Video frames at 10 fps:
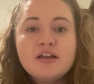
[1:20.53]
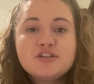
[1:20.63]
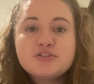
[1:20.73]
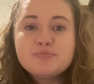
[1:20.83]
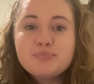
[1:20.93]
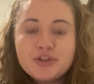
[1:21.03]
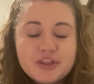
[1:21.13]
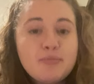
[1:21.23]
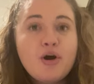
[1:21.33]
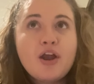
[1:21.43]
Just put
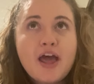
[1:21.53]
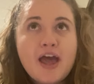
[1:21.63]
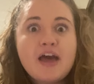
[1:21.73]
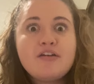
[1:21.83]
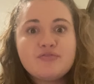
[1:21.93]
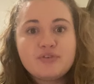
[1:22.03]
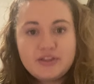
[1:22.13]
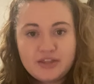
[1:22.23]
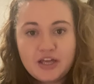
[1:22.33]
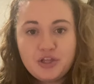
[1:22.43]
them on
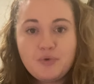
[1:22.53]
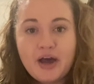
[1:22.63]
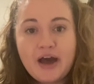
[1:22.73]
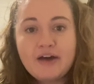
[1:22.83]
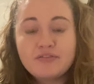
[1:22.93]
everything you have.